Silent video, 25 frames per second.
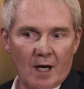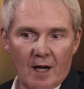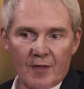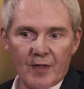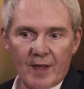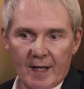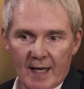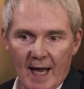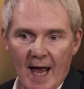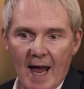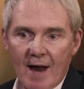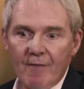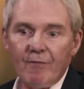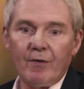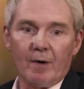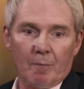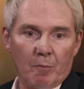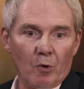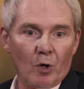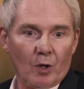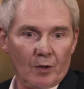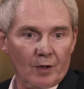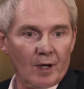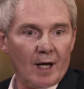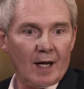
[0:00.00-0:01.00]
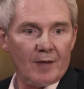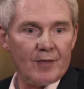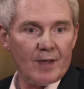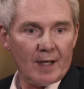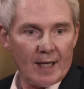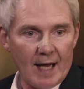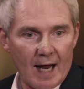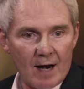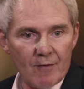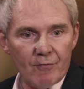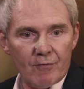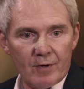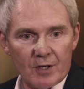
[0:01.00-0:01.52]
I think
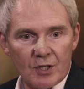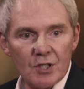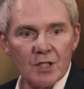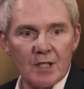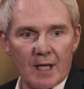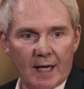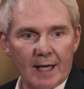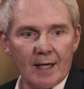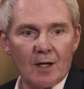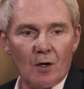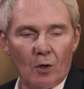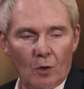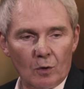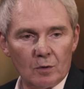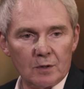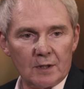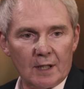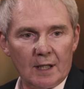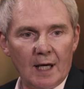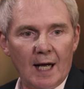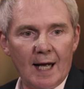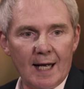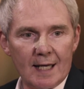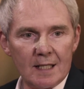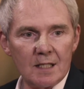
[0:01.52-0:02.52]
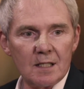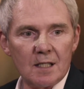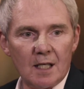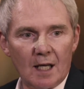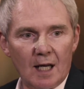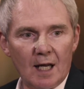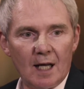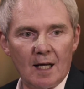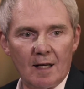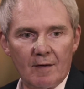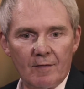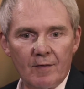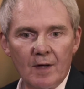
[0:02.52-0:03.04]
every stakeholder has to
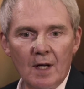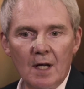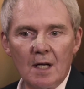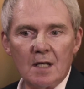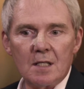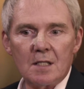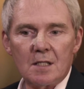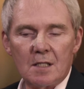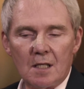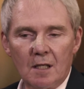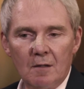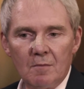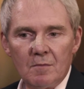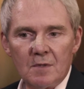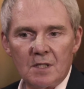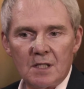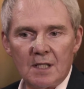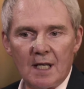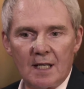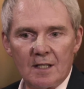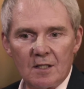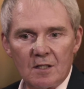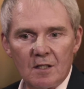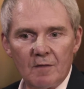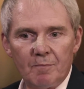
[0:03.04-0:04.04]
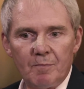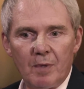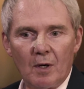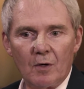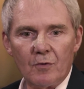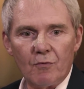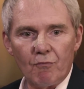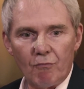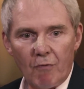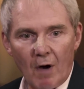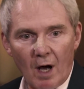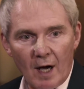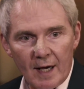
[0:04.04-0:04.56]
have some sense of
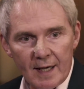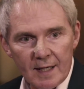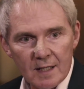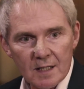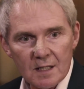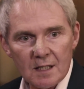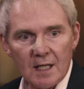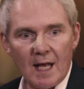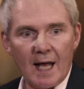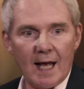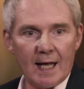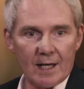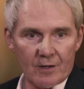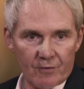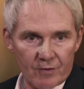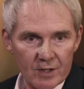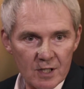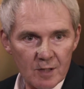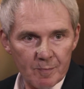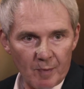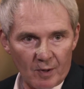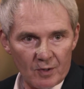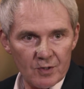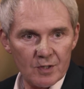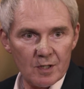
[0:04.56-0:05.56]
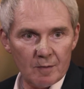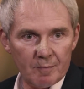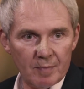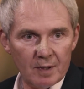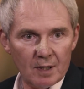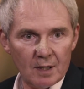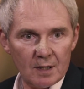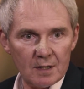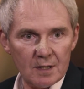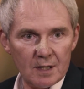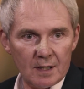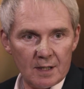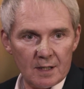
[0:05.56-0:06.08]
both rights and
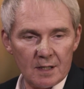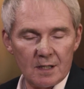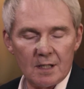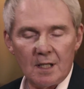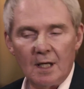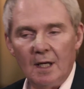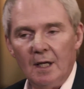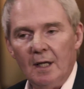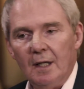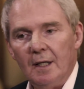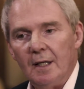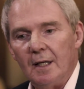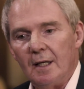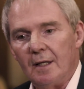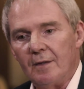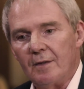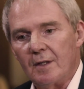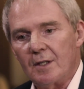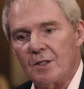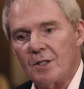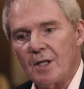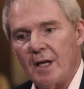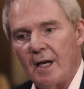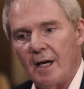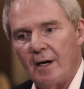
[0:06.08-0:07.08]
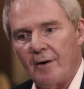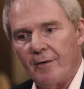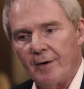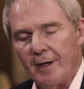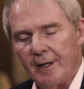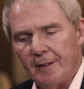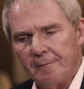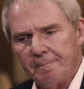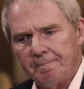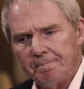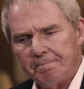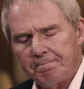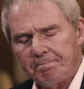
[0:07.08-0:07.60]
responsibilities in this
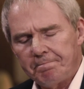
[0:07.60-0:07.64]
area.